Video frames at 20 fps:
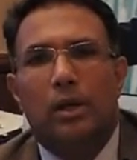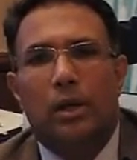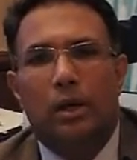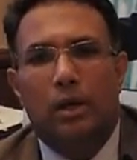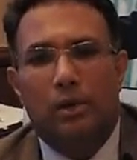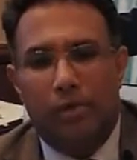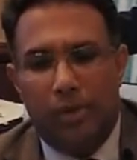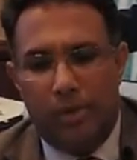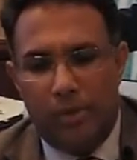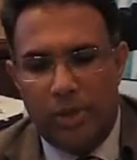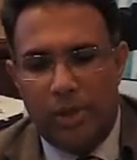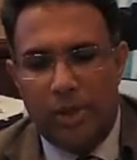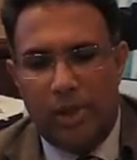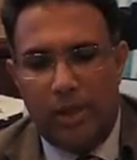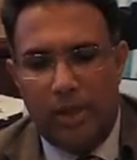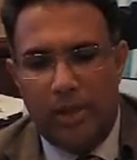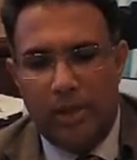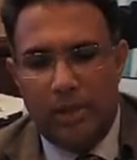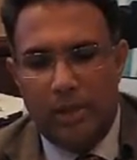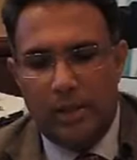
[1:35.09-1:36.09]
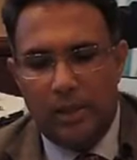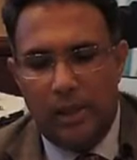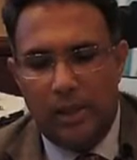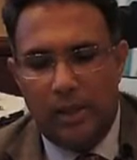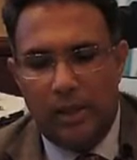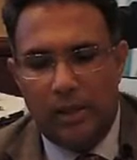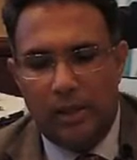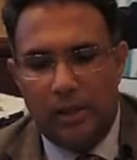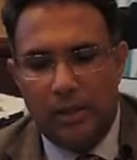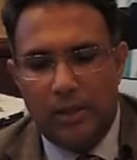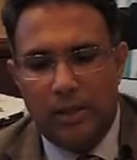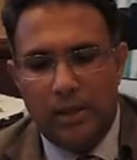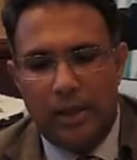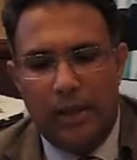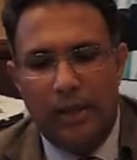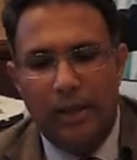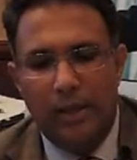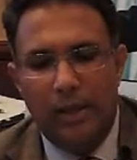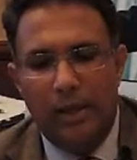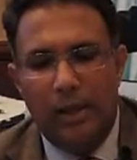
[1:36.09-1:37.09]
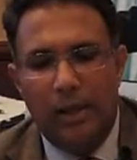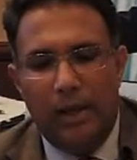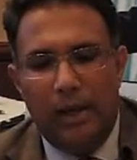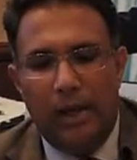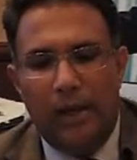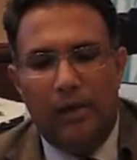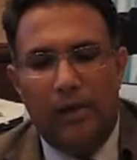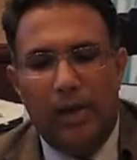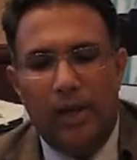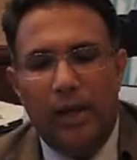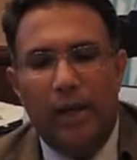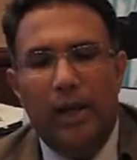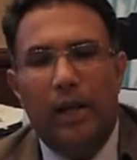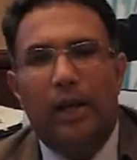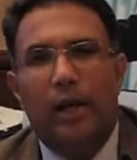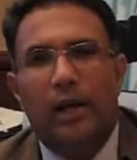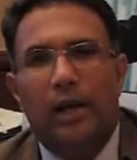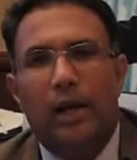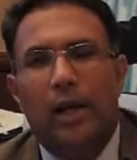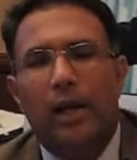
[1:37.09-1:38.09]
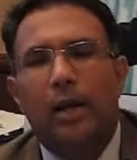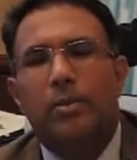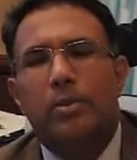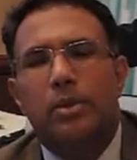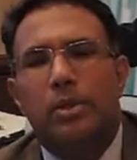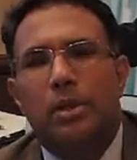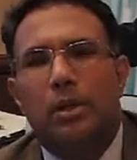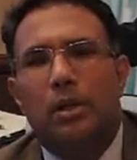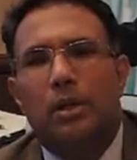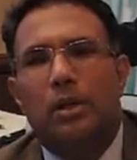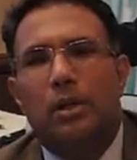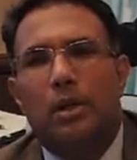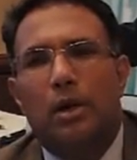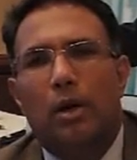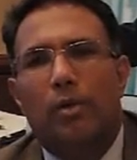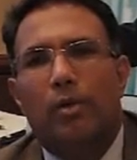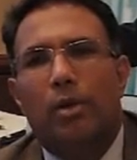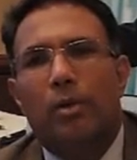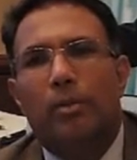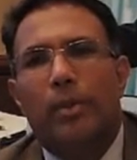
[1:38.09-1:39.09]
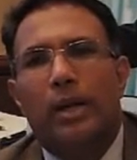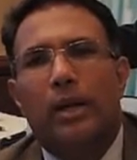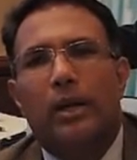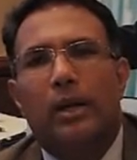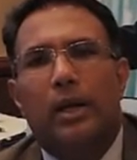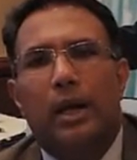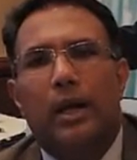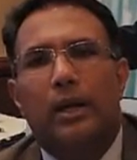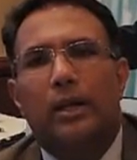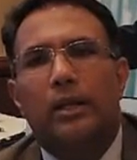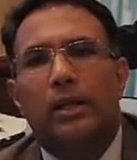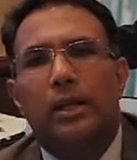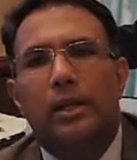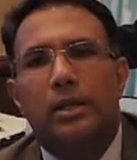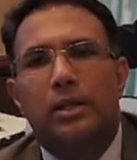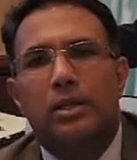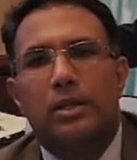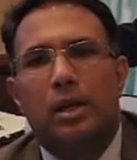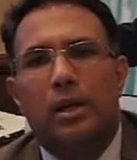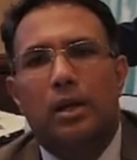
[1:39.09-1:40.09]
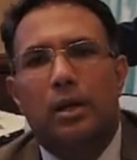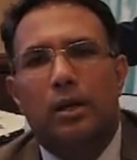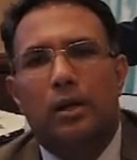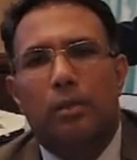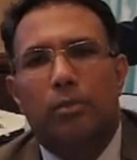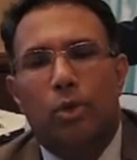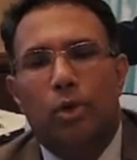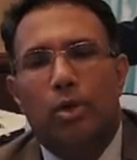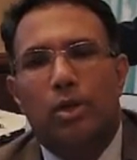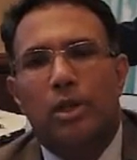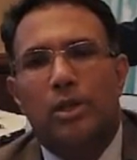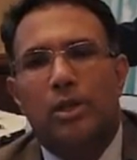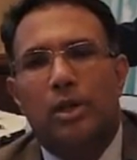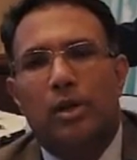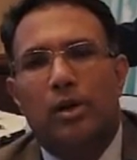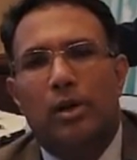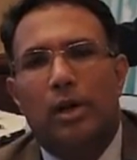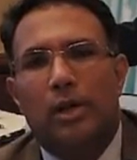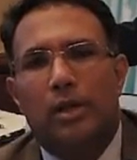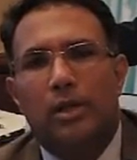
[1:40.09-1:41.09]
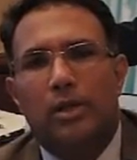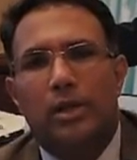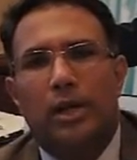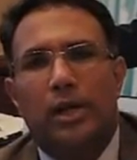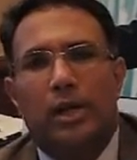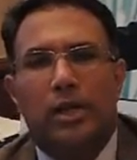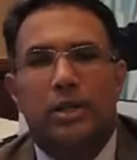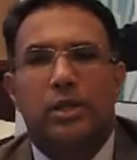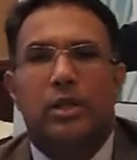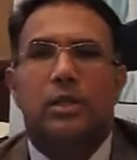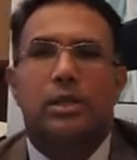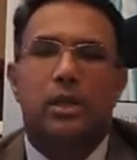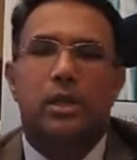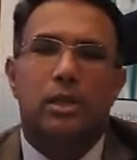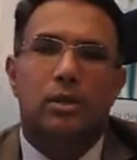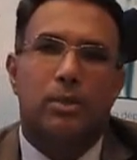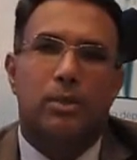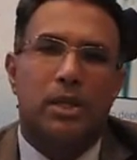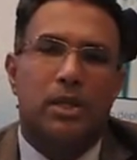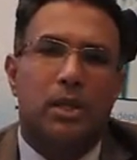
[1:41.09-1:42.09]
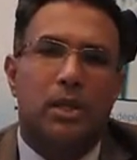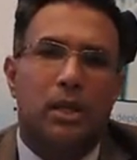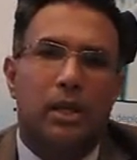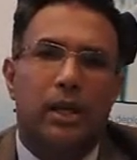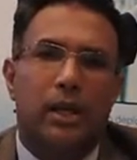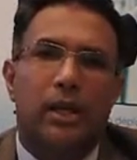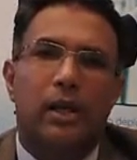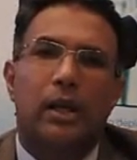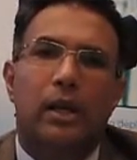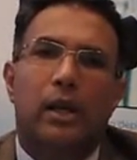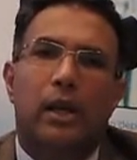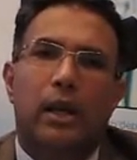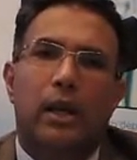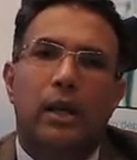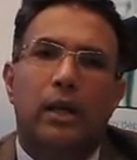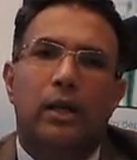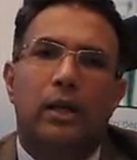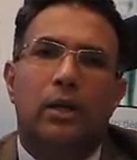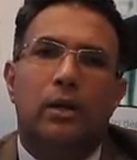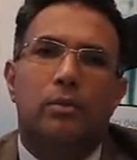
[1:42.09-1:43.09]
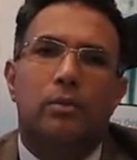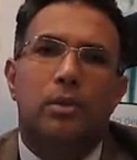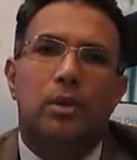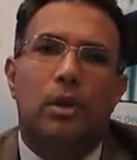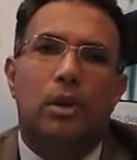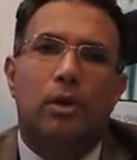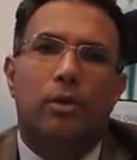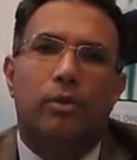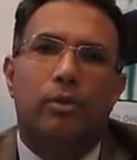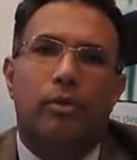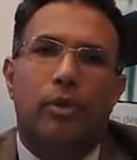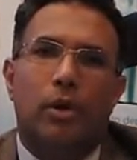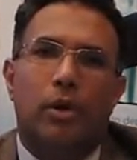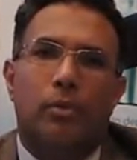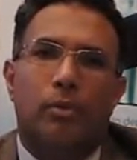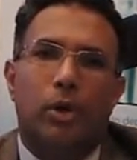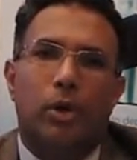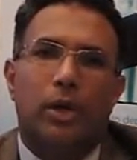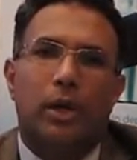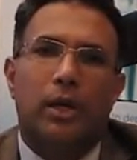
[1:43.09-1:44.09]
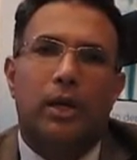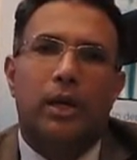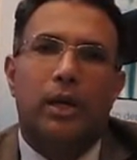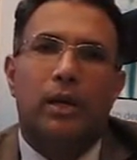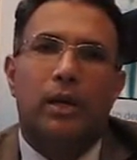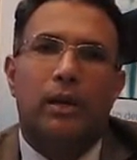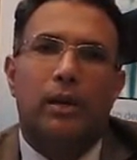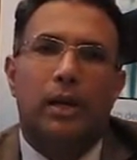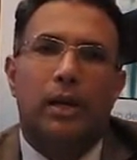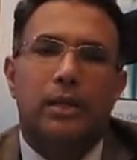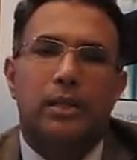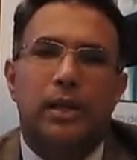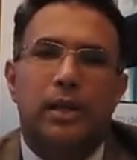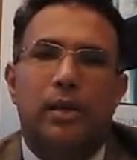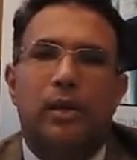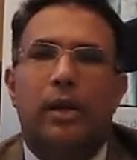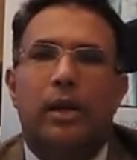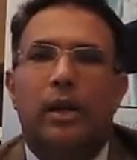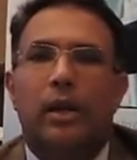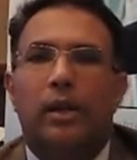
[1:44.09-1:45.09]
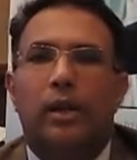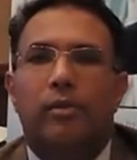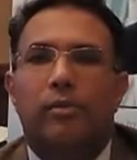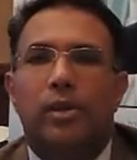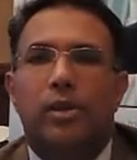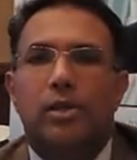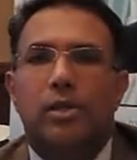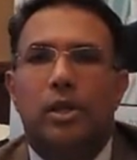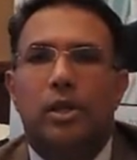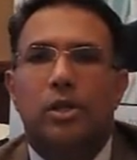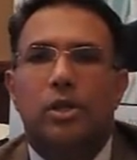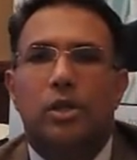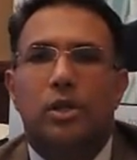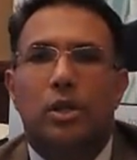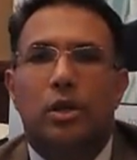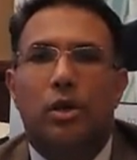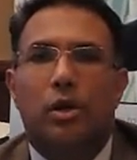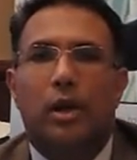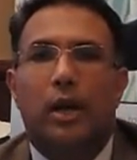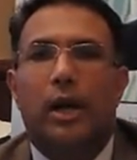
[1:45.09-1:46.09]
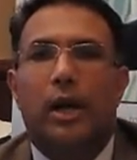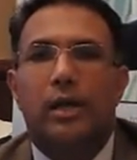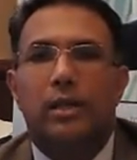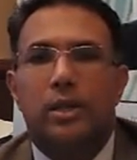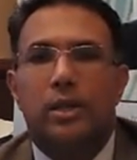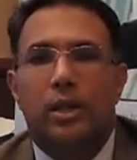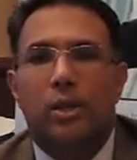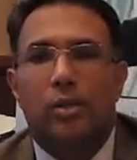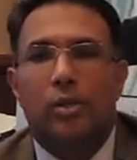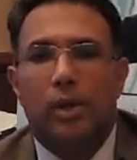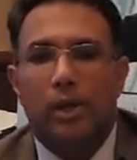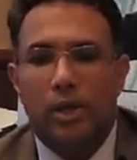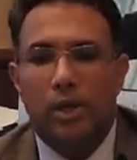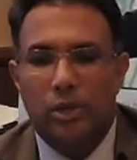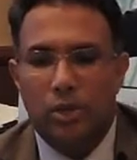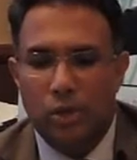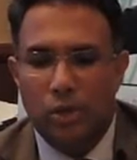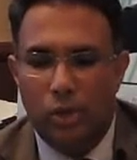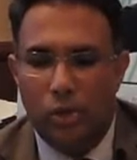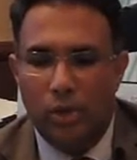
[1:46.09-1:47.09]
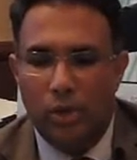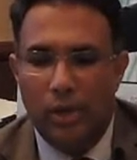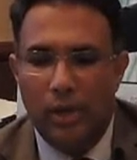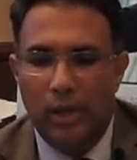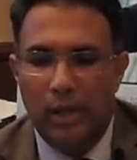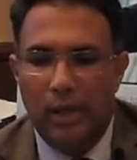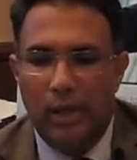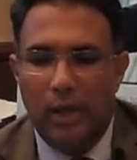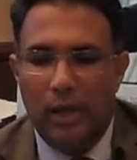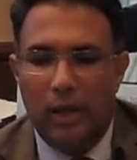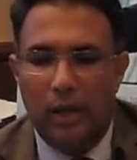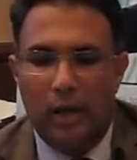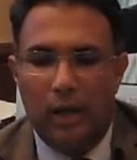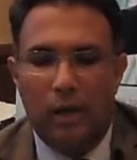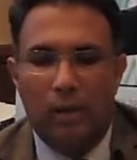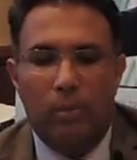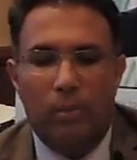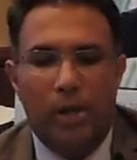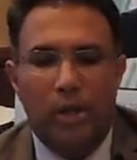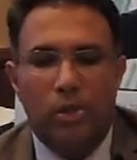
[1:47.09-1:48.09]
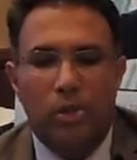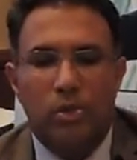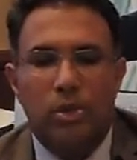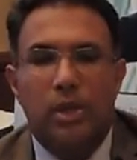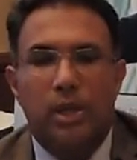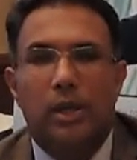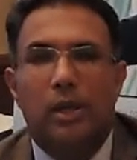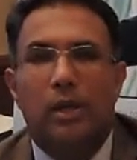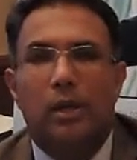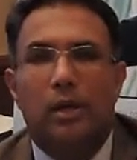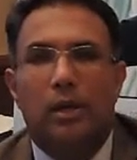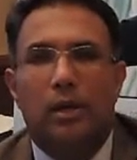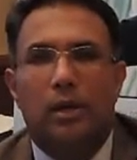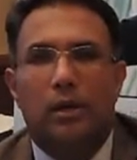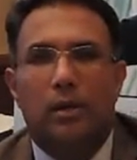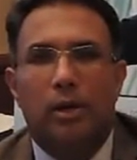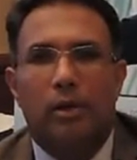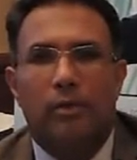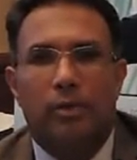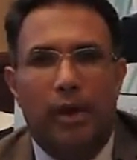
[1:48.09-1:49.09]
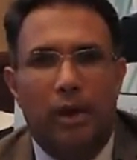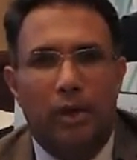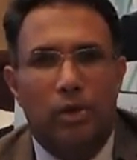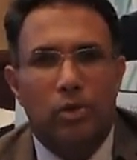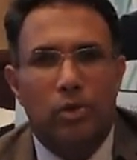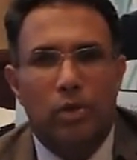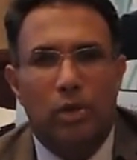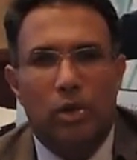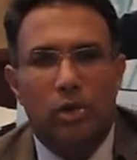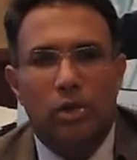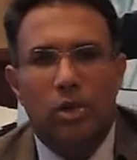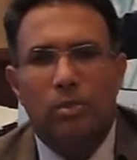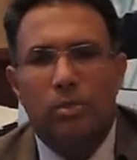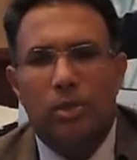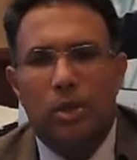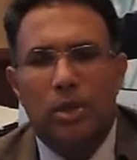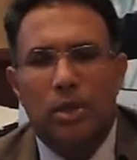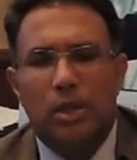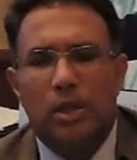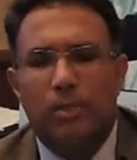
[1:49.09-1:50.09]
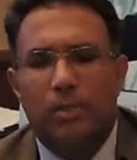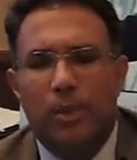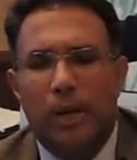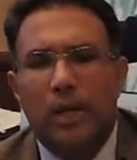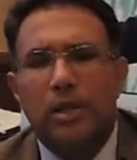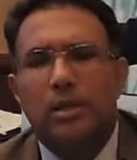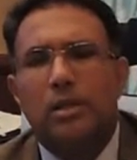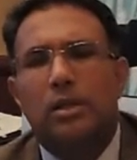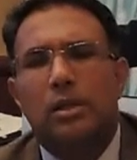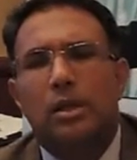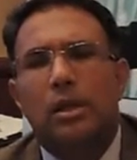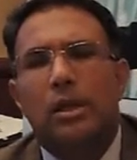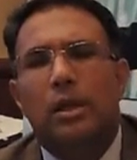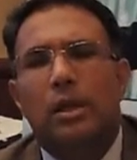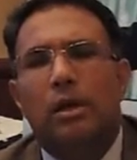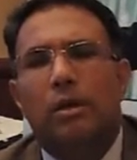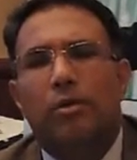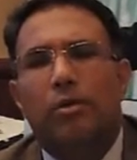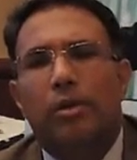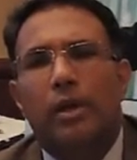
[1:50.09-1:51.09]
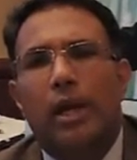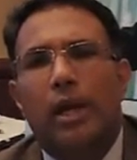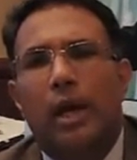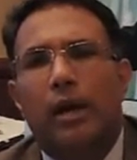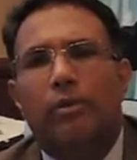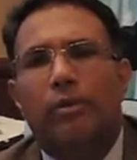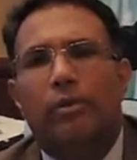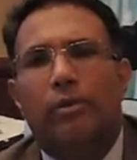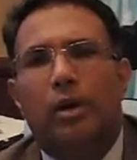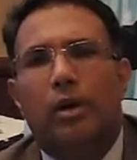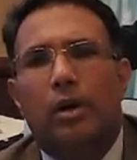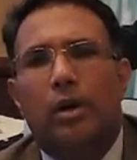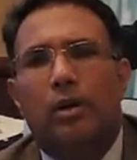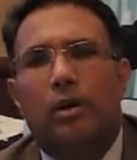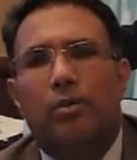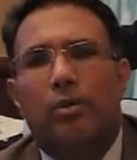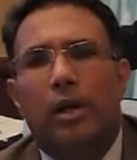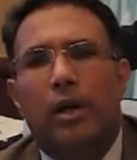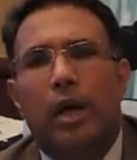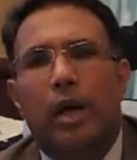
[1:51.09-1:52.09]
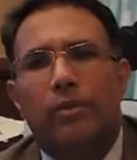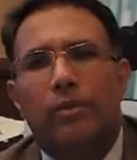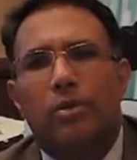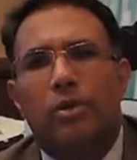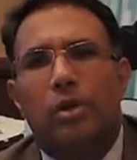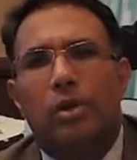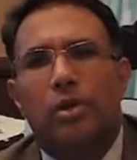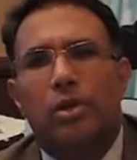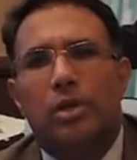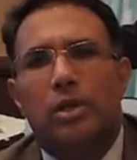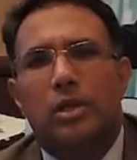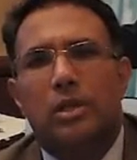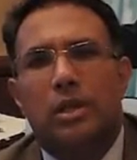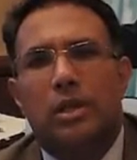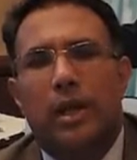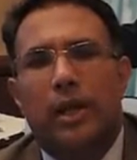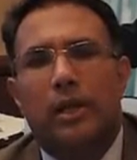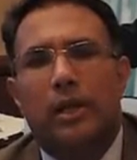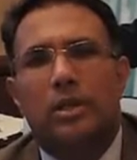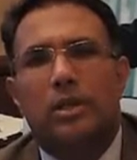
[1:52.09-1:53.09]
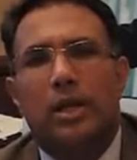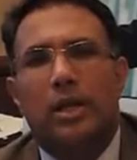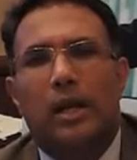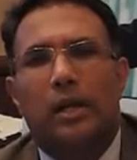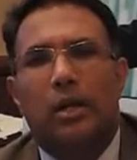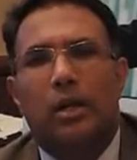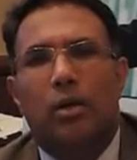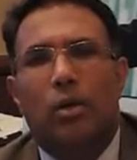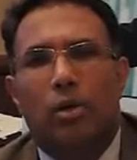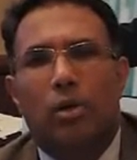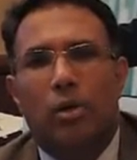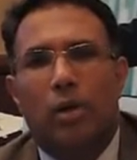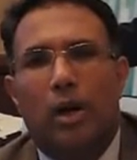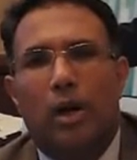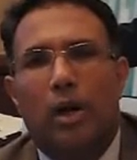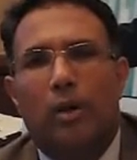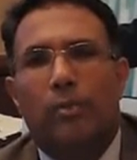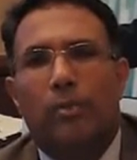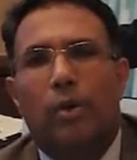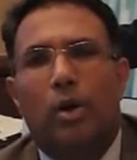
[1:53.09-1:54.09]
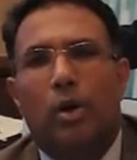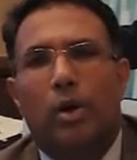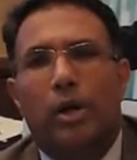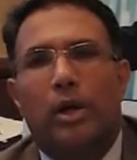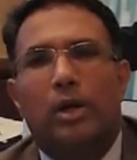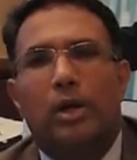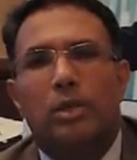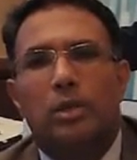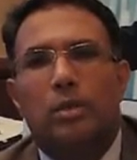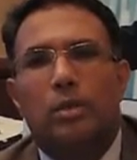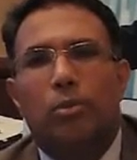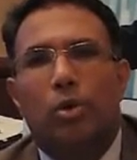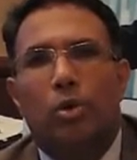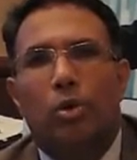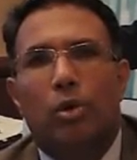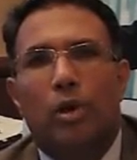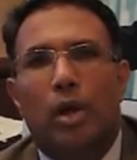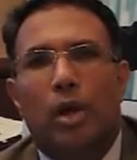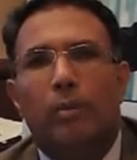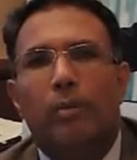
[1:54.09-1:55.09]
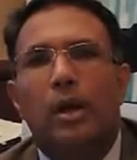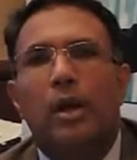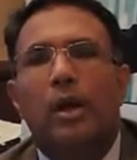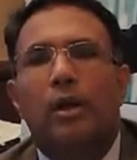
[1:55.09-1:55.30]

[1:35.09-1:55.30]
from HID's side. It really helps the government and both the central and the state agencies basically in terms of protecting, let's say, critical infrastructure or a high security zone by using a Vango solution. Because in the past we have solutions like a standard hologram or a custom hologram.